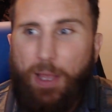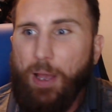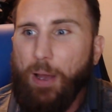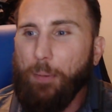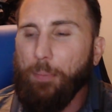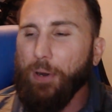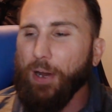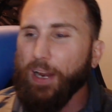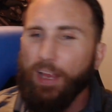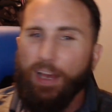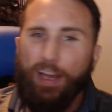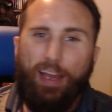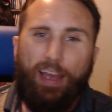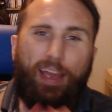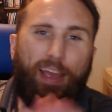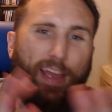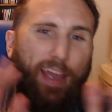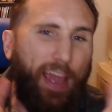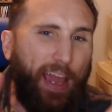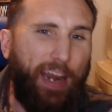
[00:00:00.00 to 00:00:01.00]
but uh
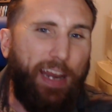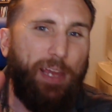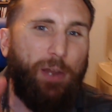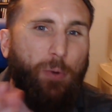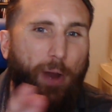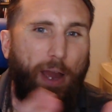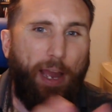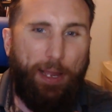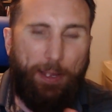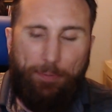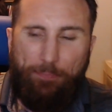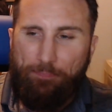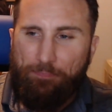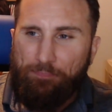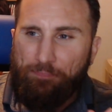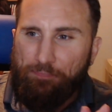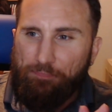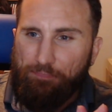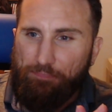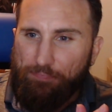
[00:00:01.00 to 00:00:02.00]
anyway,
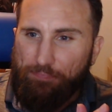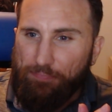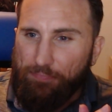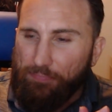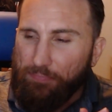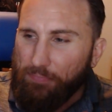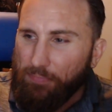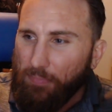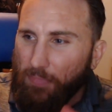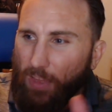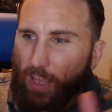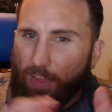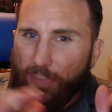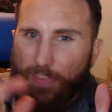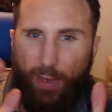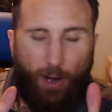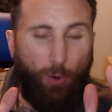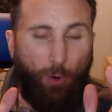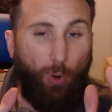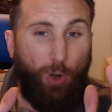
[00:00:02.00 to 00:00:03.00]

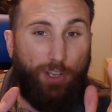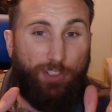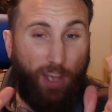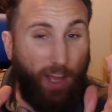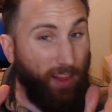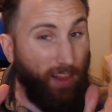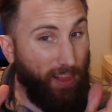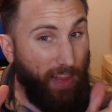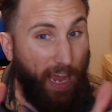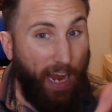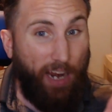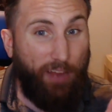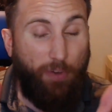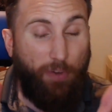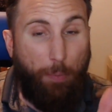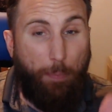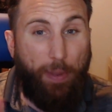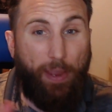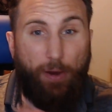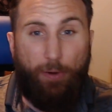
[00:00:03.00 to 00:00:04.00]
there was a lot of
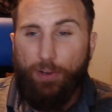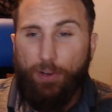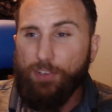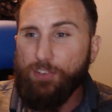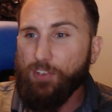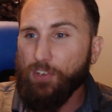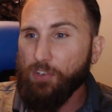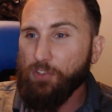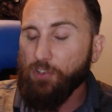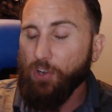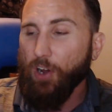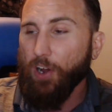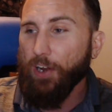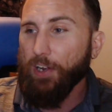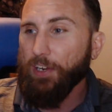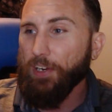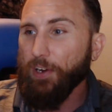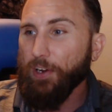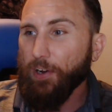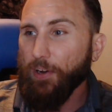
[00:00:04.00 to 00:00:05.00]
appearances on
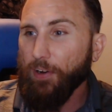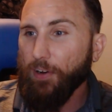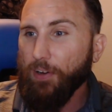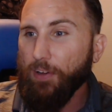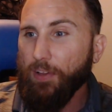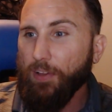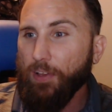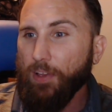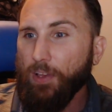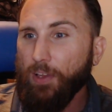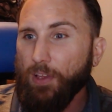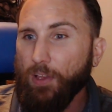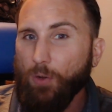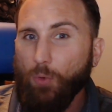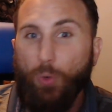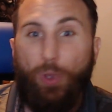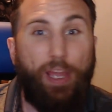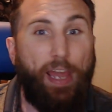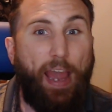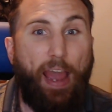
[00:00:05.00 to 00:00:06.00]
here.
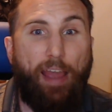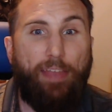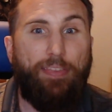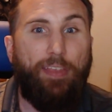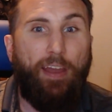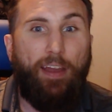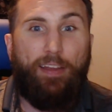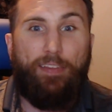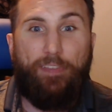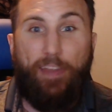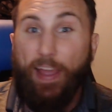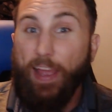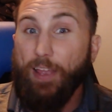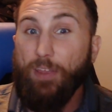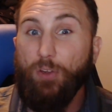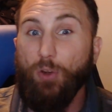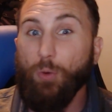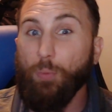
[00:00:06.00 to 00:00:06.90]
We had Daniel